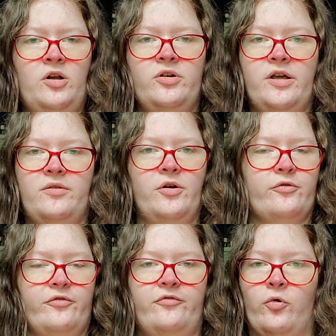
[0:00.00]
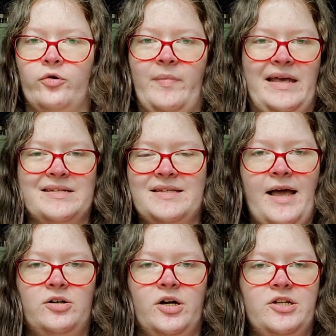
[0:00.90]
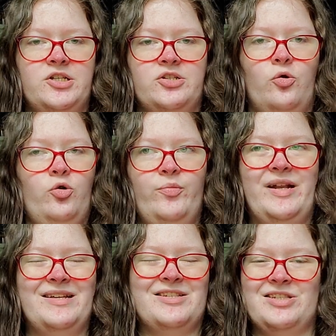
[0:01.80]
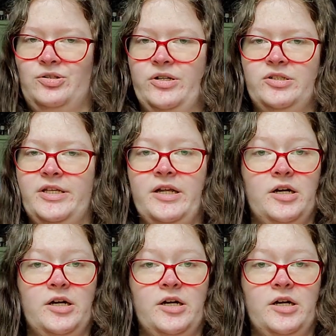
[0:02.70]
Unlike the other 4 main satellites, its orbit is slightly